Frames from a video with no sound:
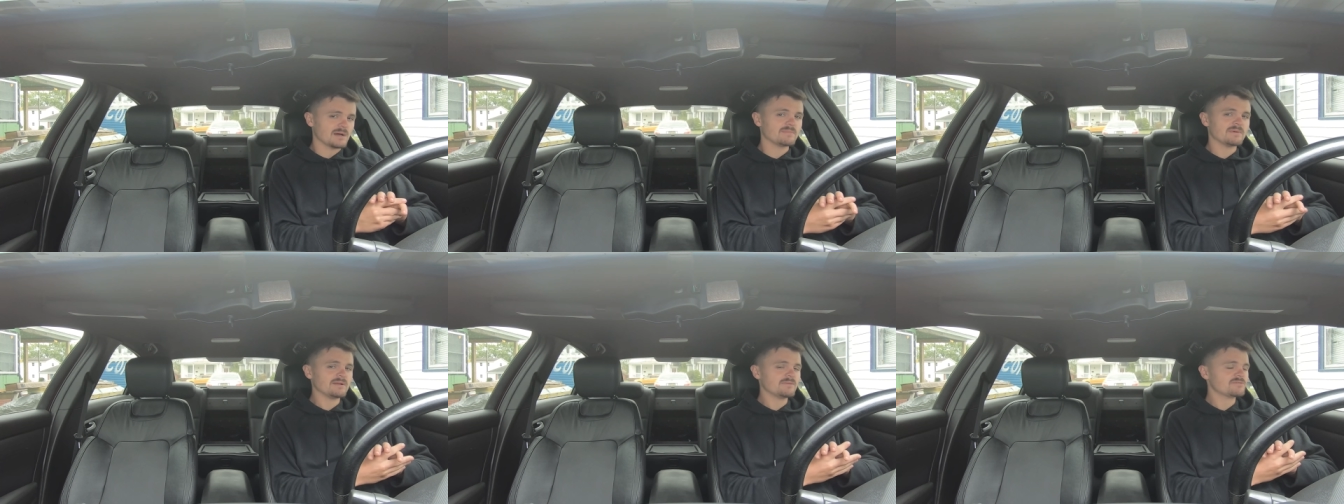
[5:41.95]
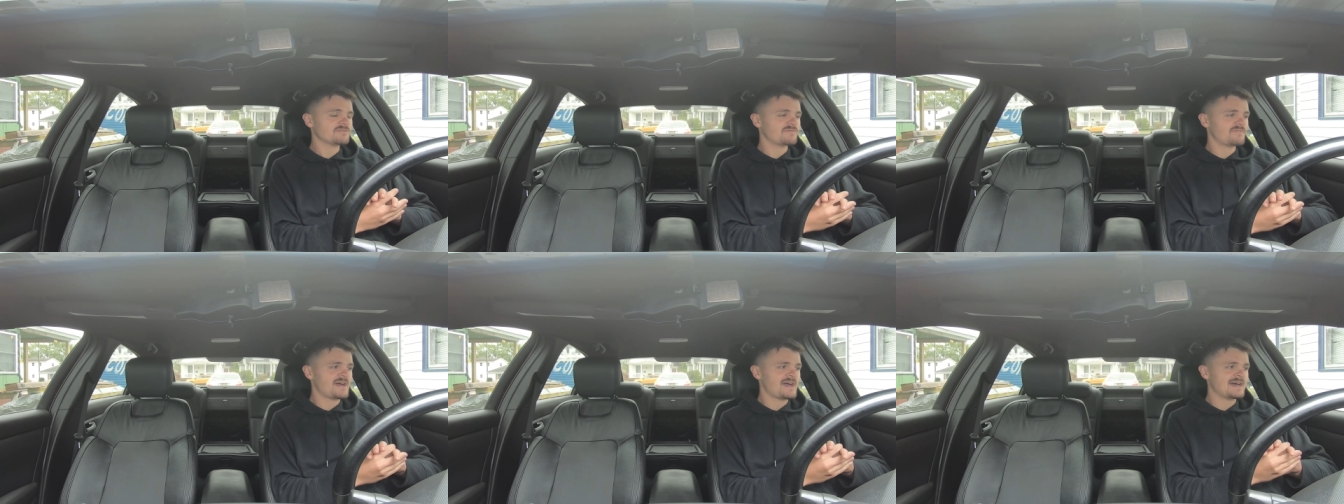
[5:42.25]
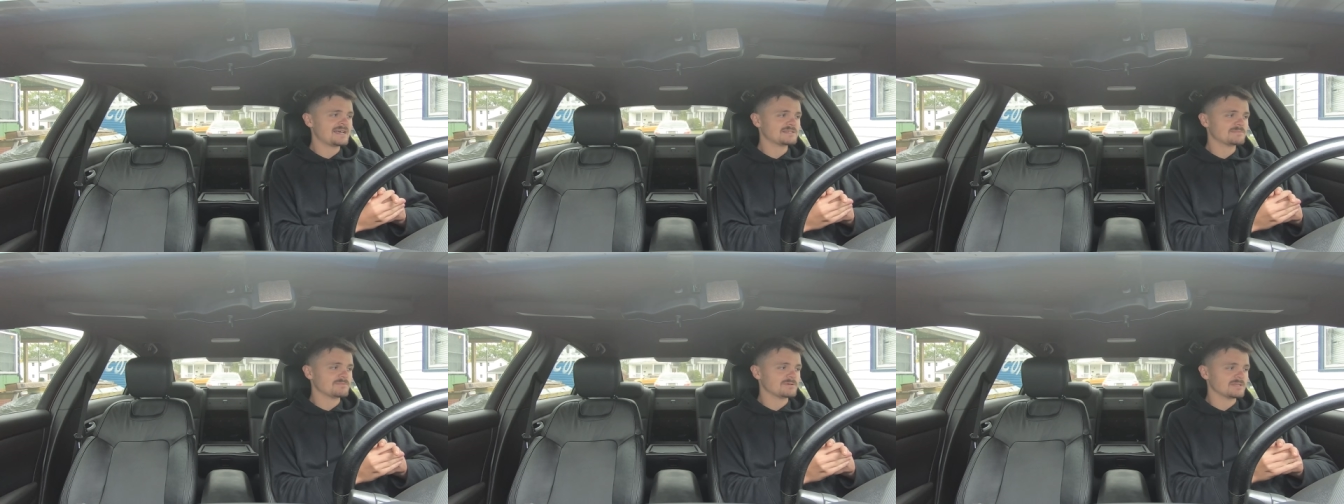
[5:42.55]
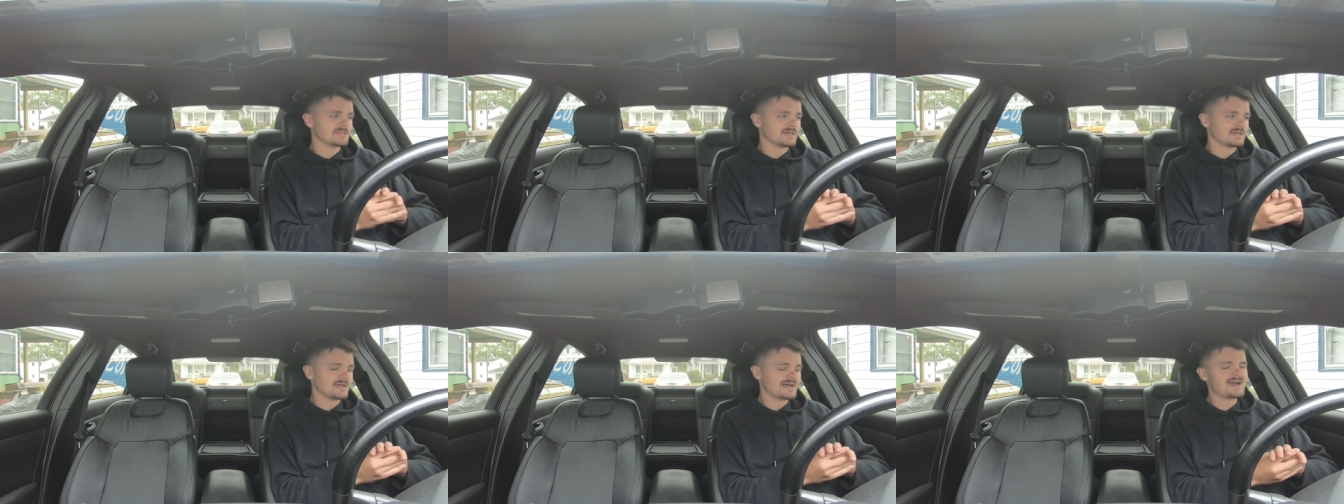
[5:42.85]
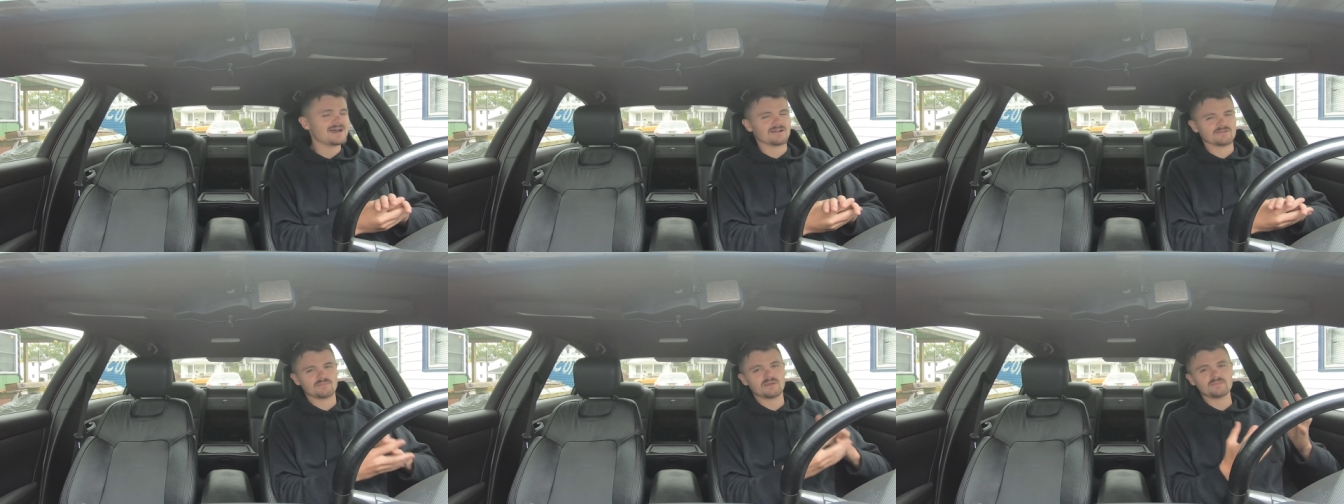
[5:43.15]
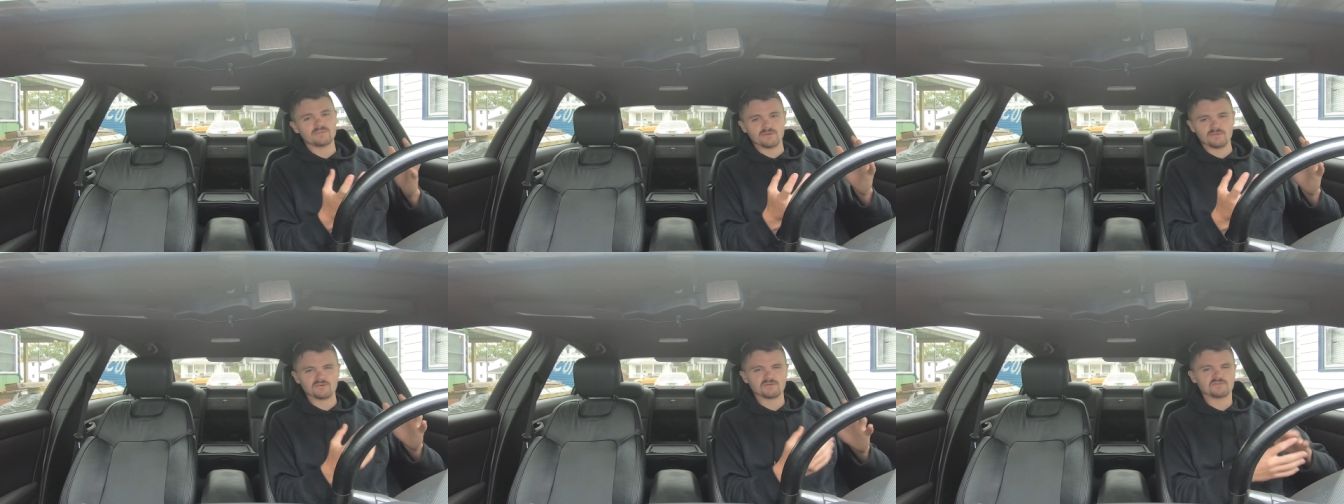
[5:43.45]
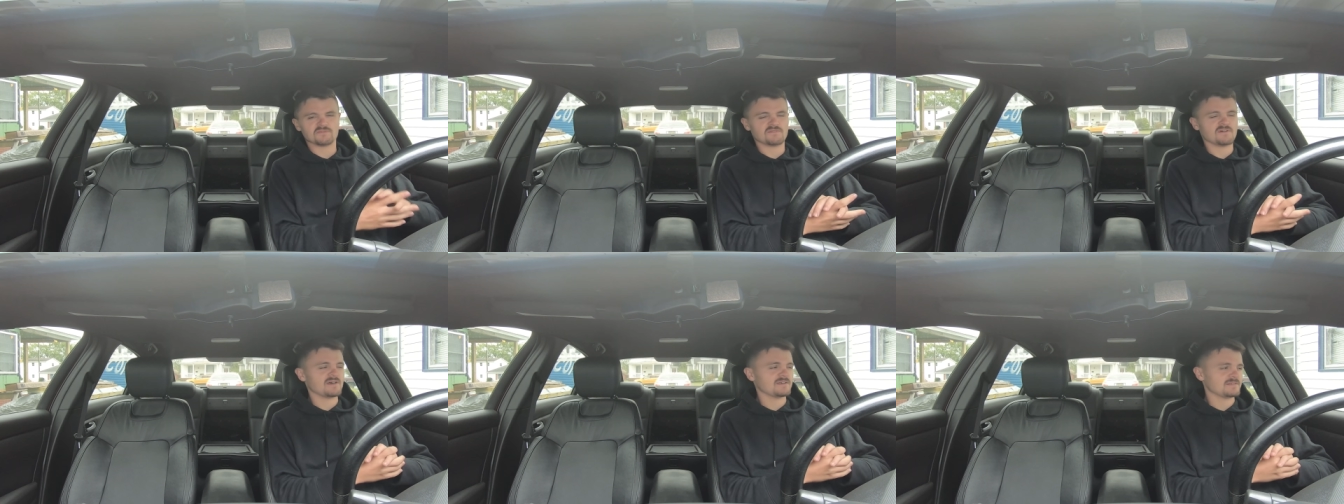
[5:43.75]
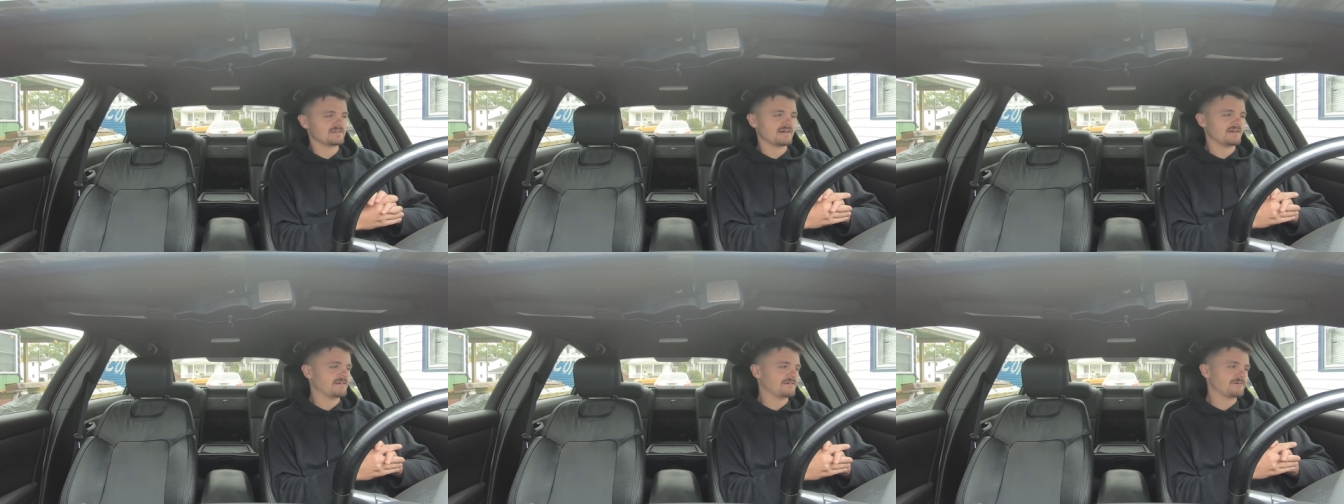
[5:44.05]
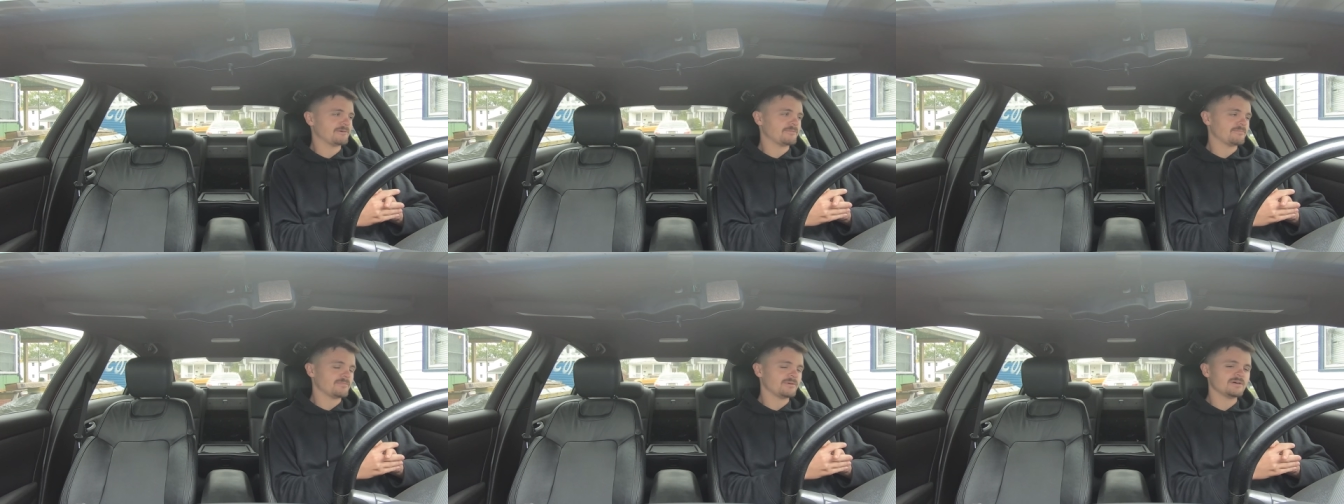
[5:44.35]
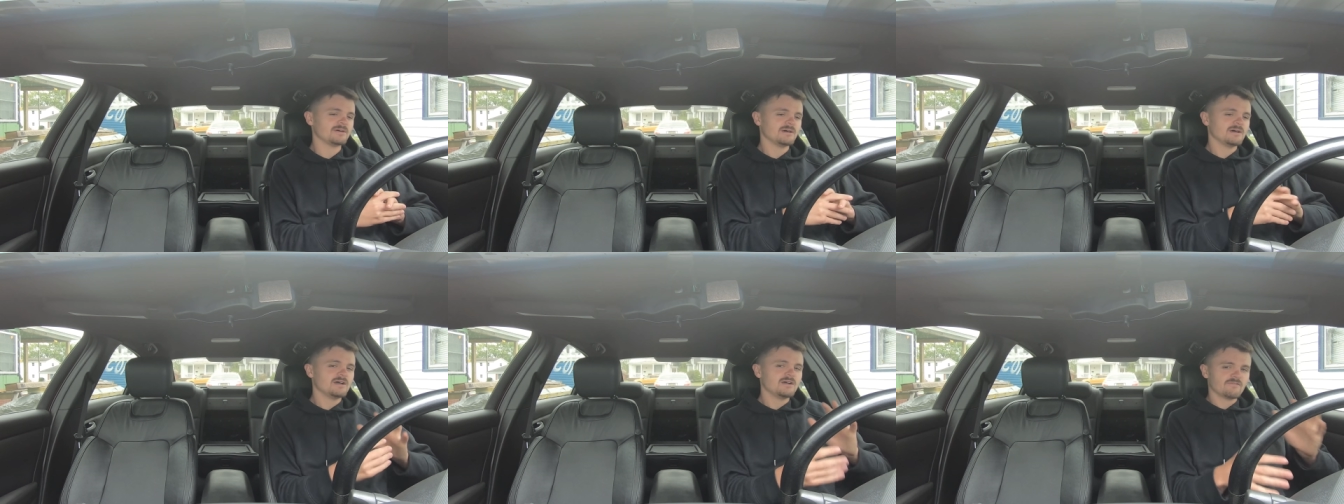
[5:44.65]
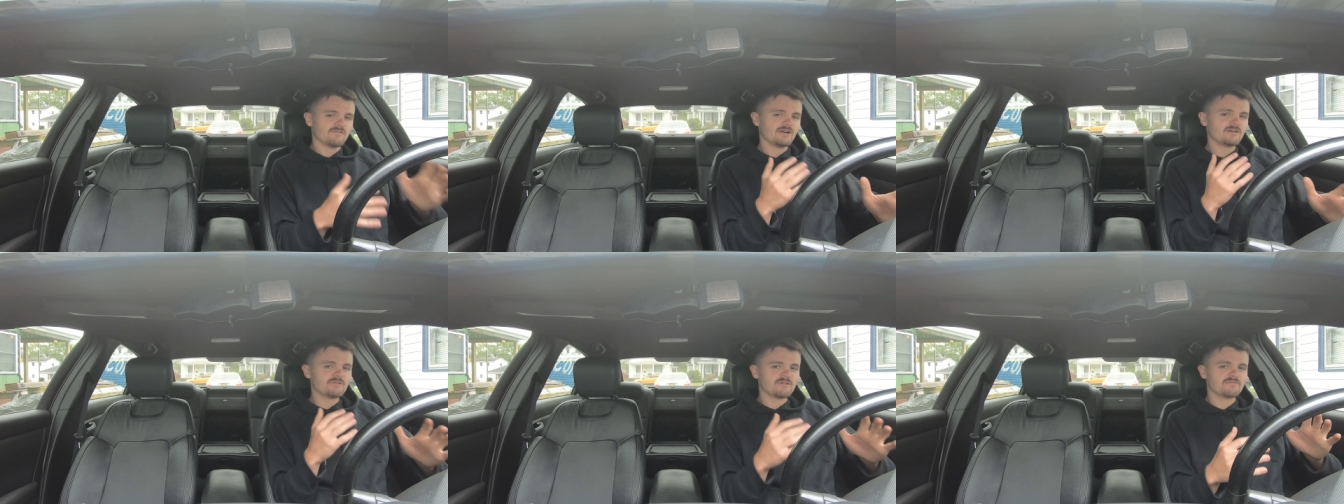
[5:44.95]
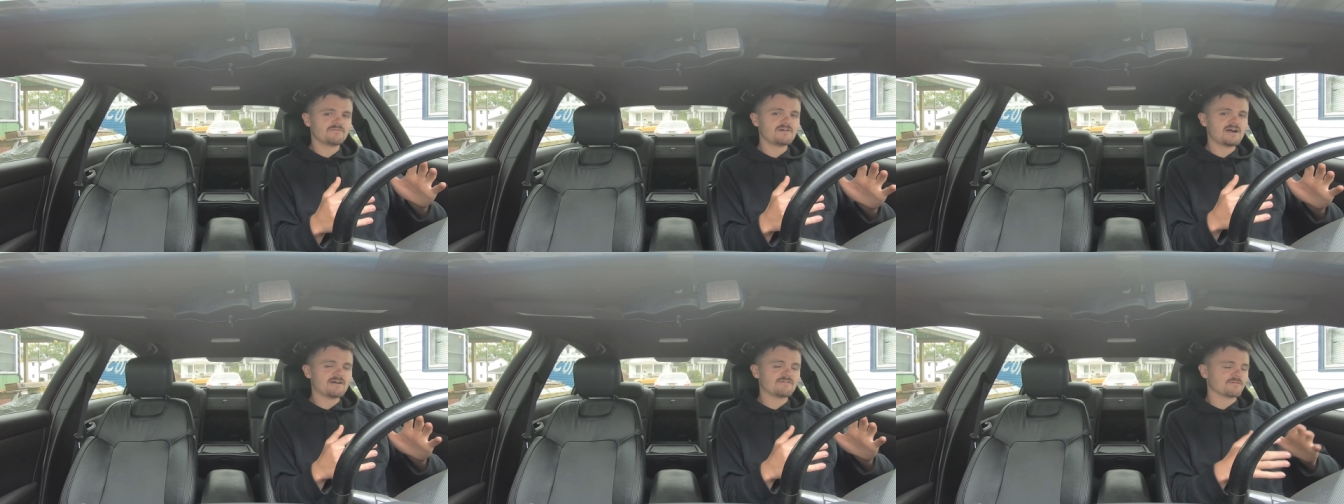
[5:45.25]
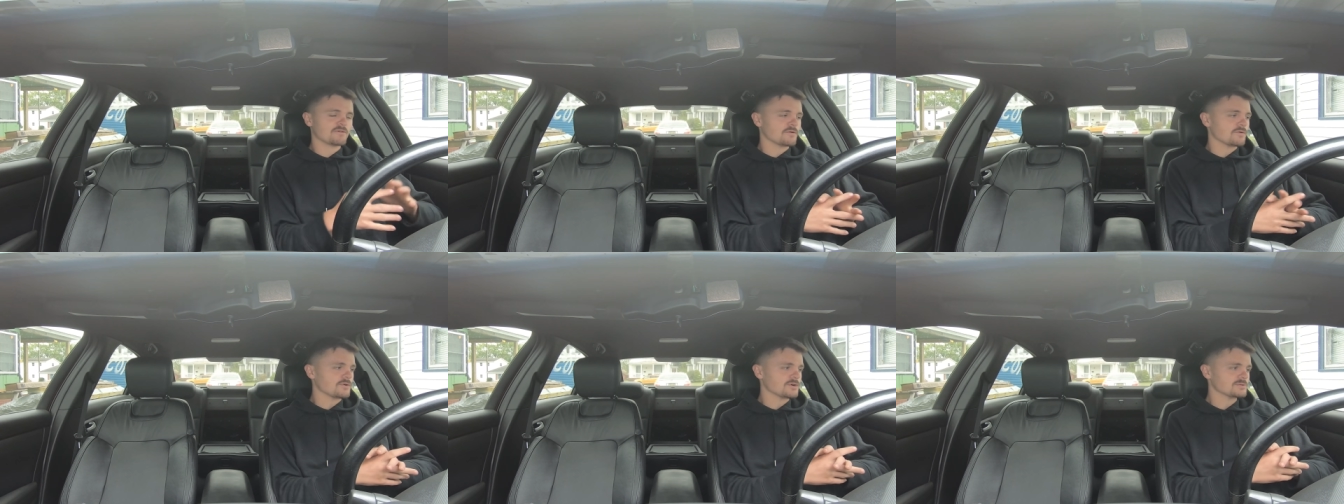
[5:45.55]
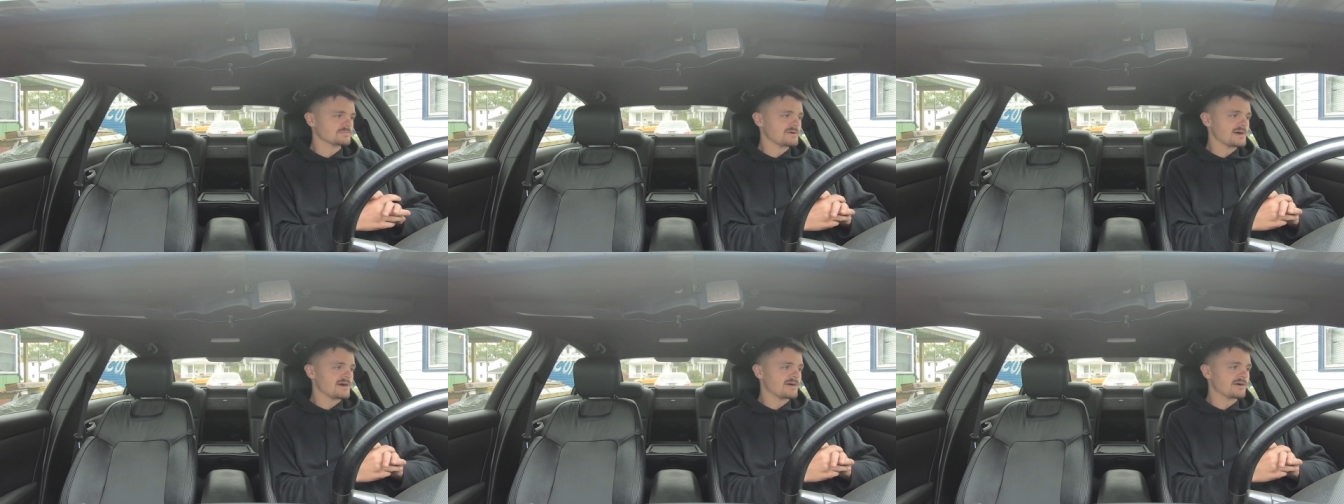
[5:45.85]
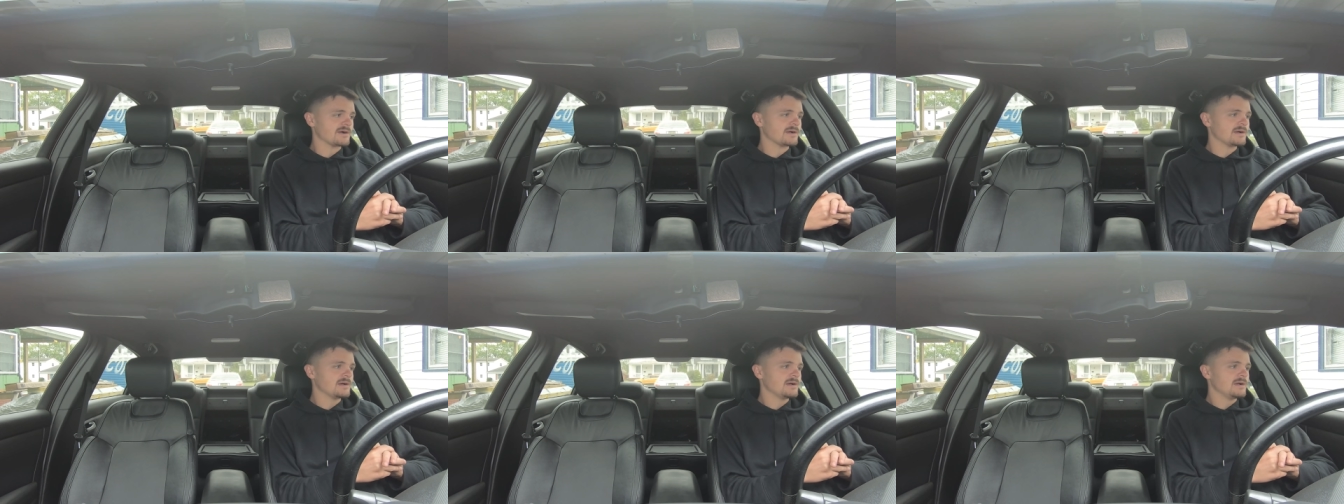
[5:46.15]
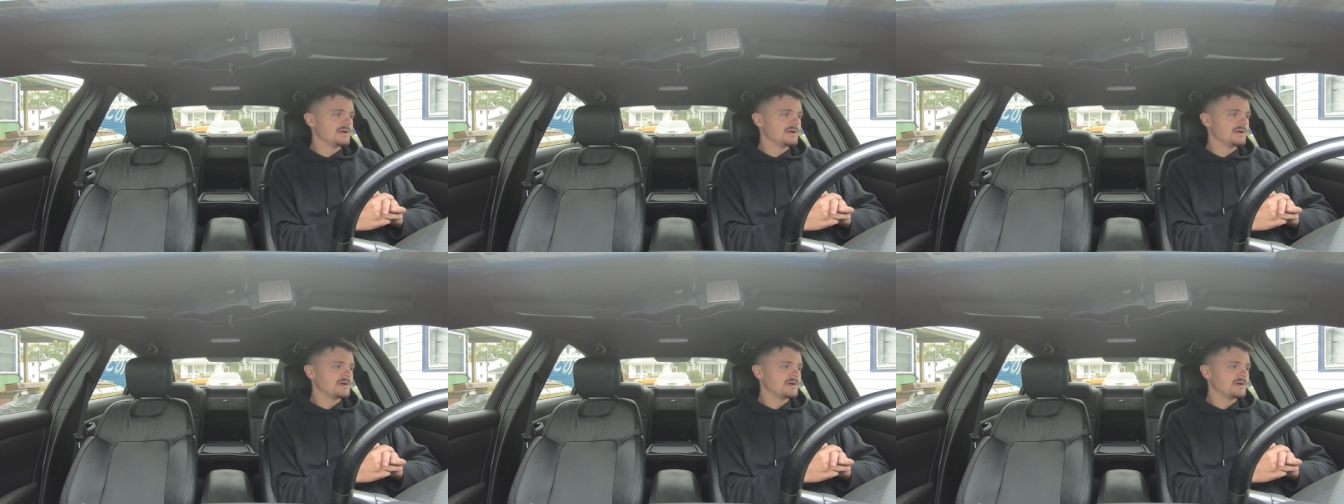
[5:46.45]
I mean, it was fast, but like I don't know, maybe it was fast. I don't know, but right around 500 horsepower.